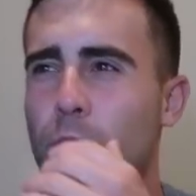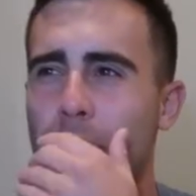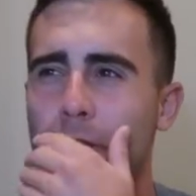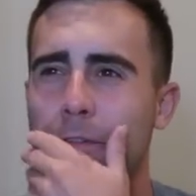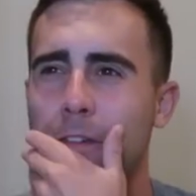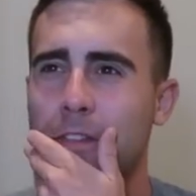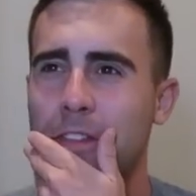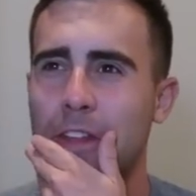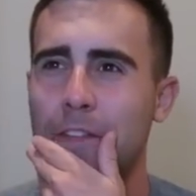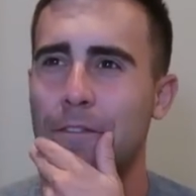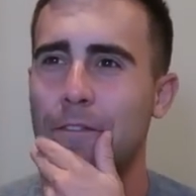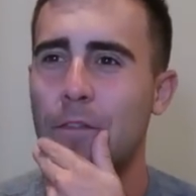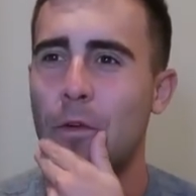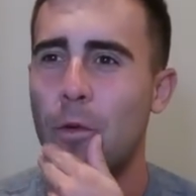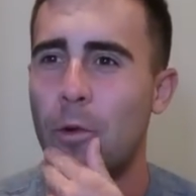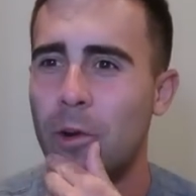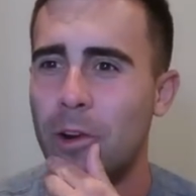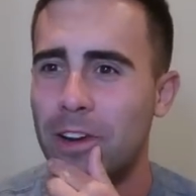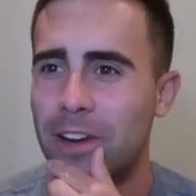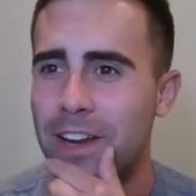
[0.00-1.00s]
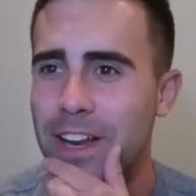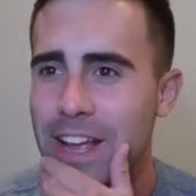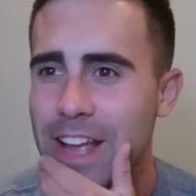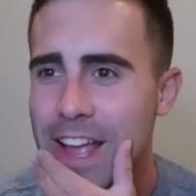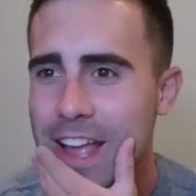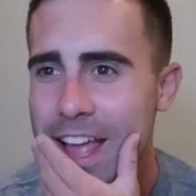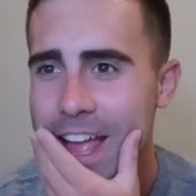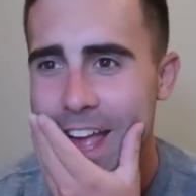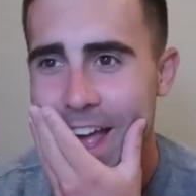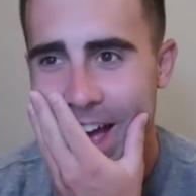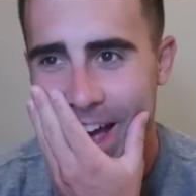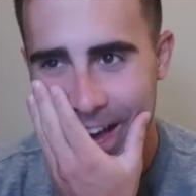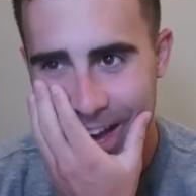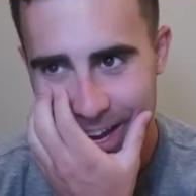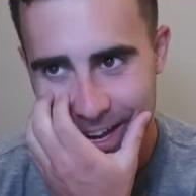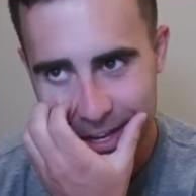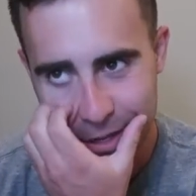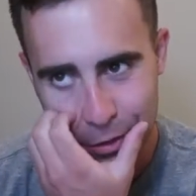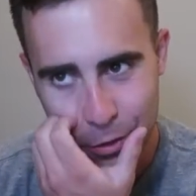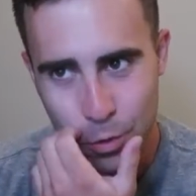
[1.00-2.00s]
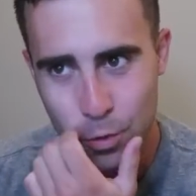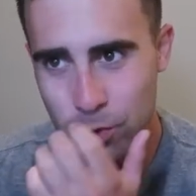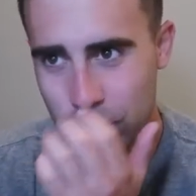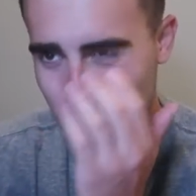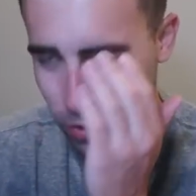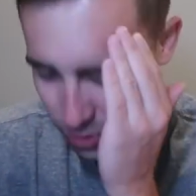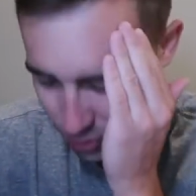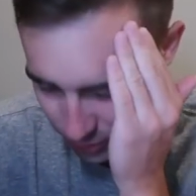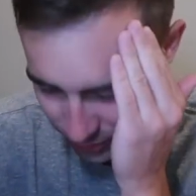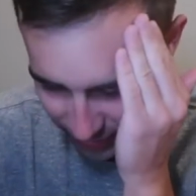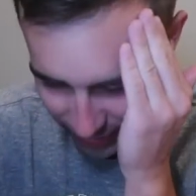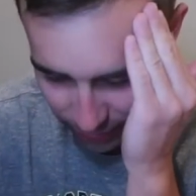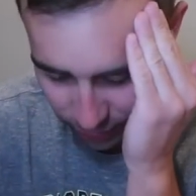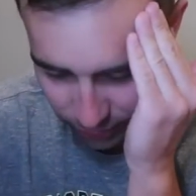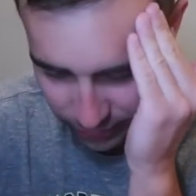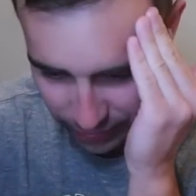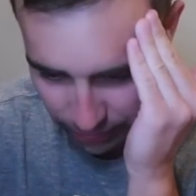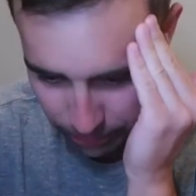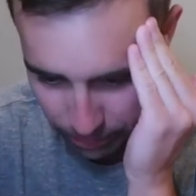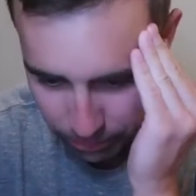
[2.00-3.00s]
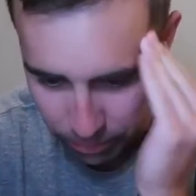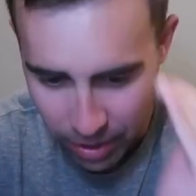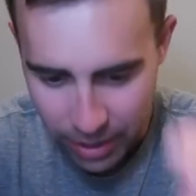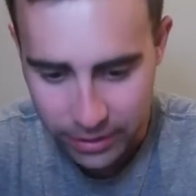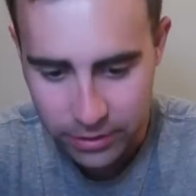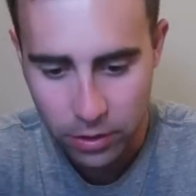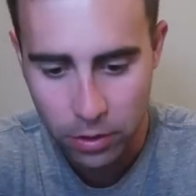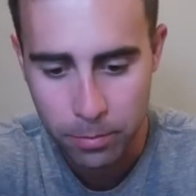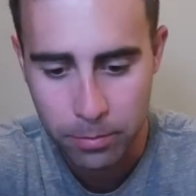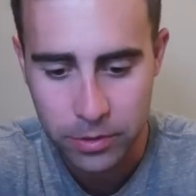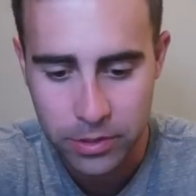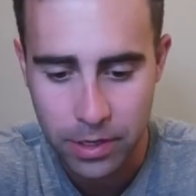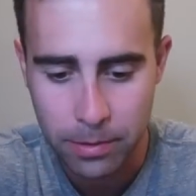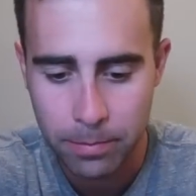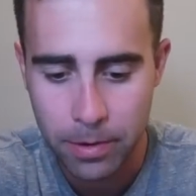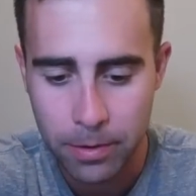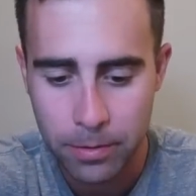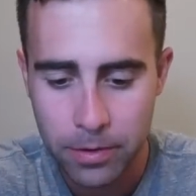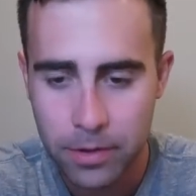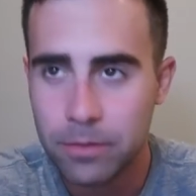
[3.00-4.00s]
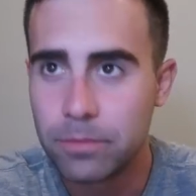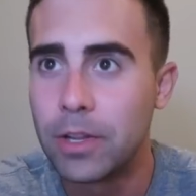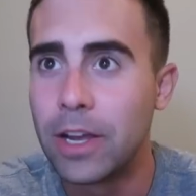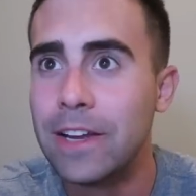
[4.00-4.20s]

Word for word: 154. Uh, ah, who's also second all-time in blocks? Oh, Mutombo.